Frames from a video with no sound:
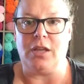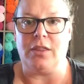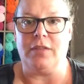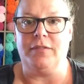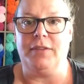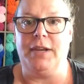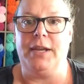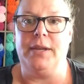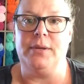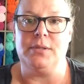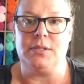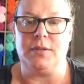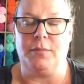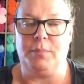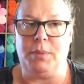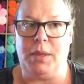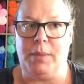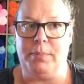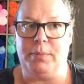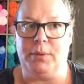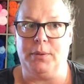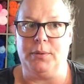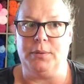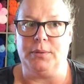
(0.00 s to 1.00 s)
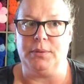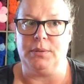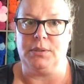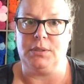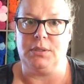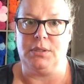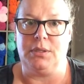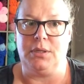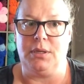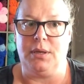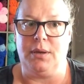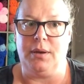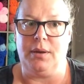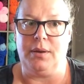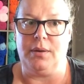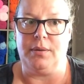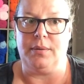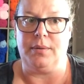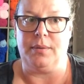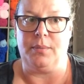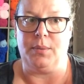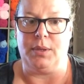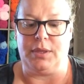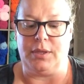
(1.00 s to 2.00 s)
all the videos of people
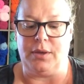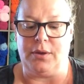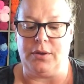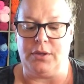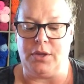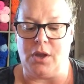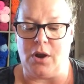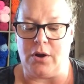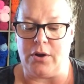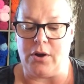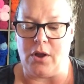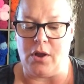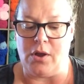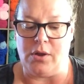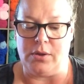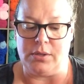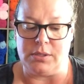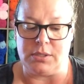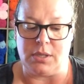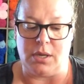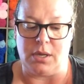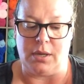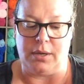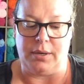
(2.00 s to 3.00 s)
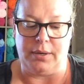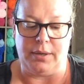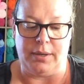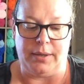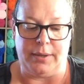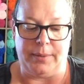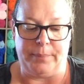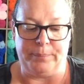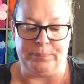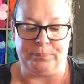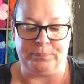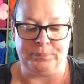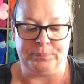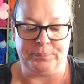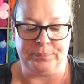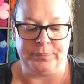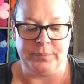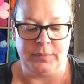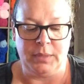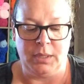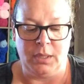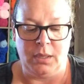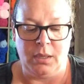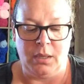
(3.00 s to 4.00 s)
with their yarn hauls on
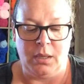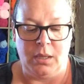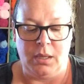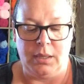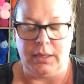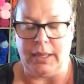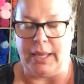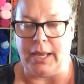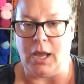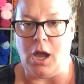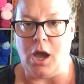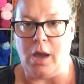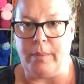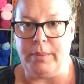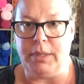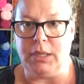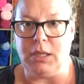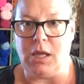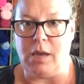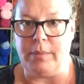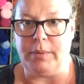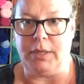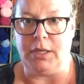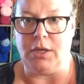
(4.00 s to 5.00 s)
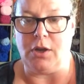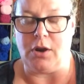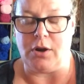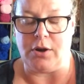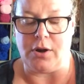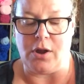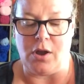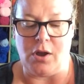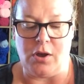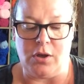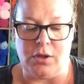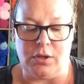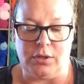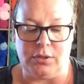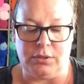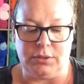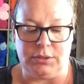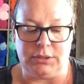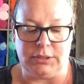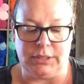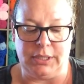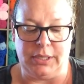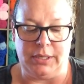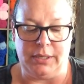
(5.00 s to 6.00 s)
like Hobby Lobby yarn
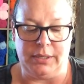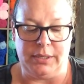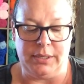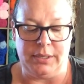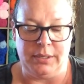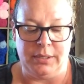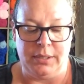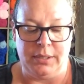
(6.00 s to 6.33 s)
hauls and